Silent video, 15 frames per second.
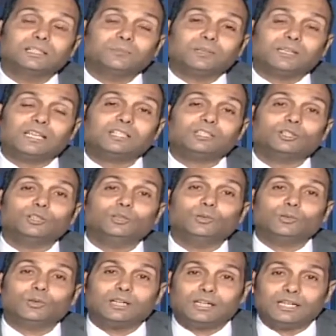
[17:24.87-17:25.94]
Begin
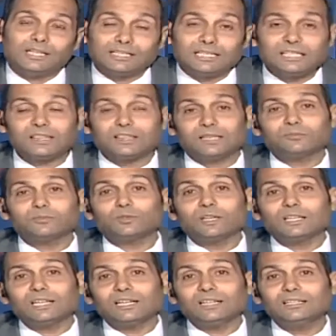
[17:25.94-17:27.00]
to heat them
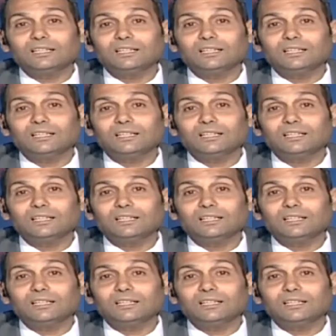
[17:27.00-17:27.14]
together